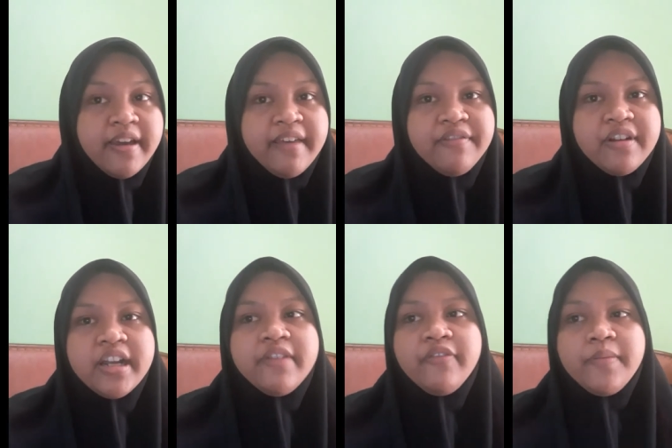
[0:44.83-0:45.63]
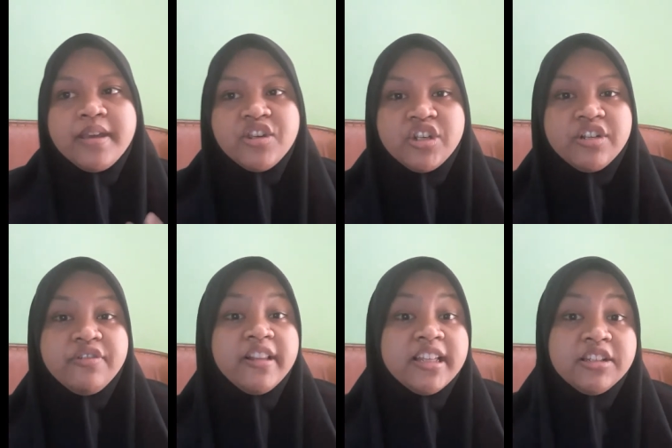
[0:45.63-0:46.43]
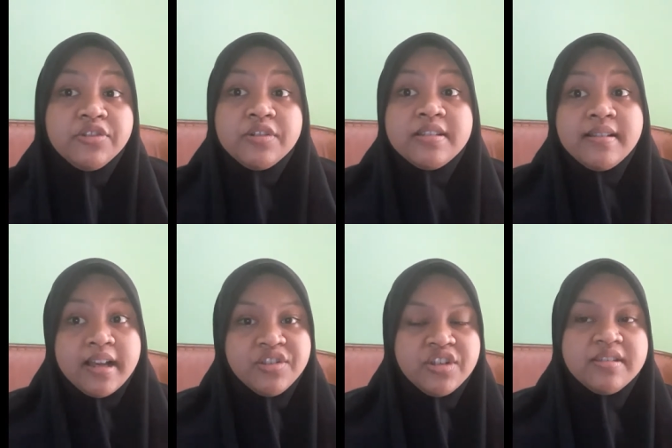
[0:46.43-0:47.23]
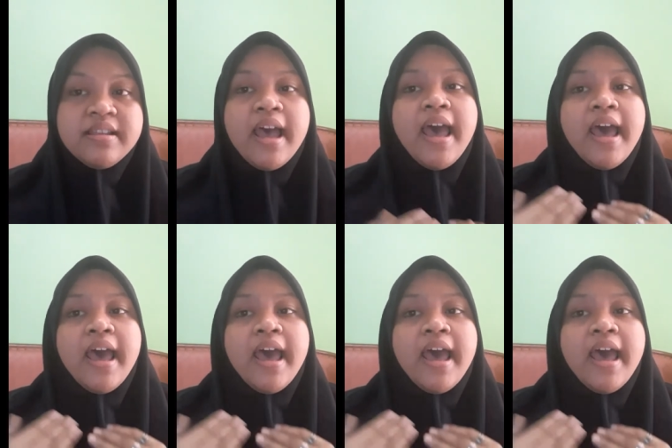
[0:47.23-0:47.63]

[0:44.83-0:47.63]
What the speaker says: gathering information related to discussions,